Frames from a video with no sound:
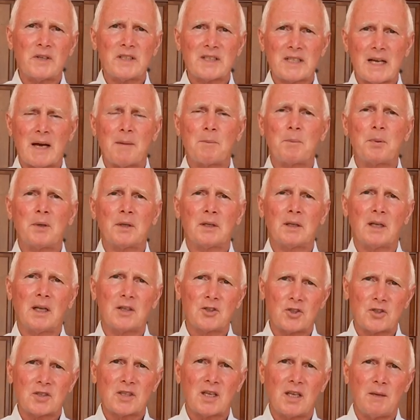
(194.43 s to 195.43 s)
example, and
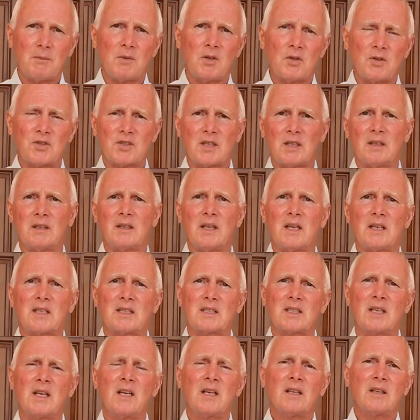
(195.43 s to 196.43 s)
I'll just keep using
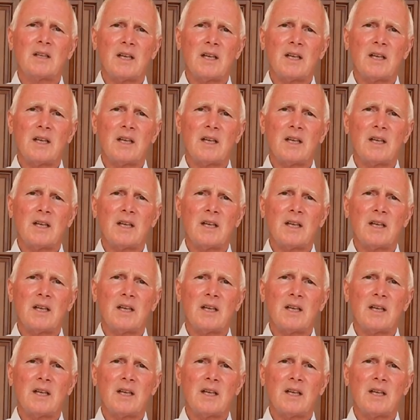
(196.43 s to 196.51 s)
this,